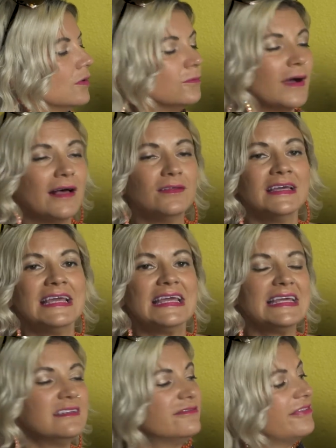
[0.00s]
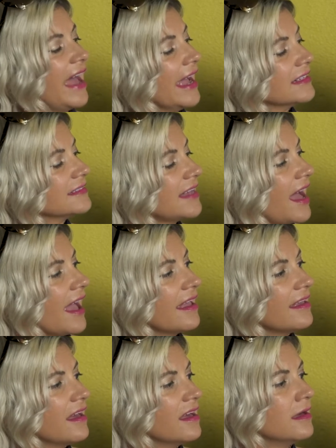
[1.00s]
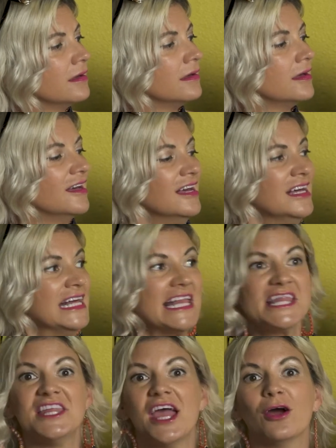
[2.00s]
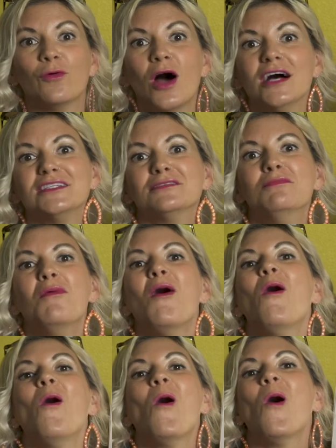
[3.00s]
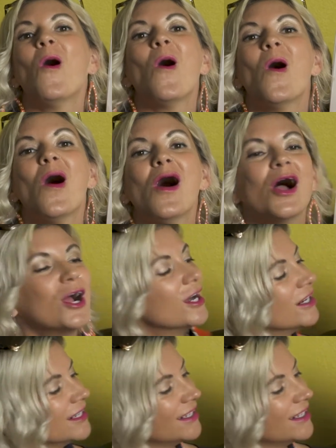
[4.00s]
Well, in fact, there was more.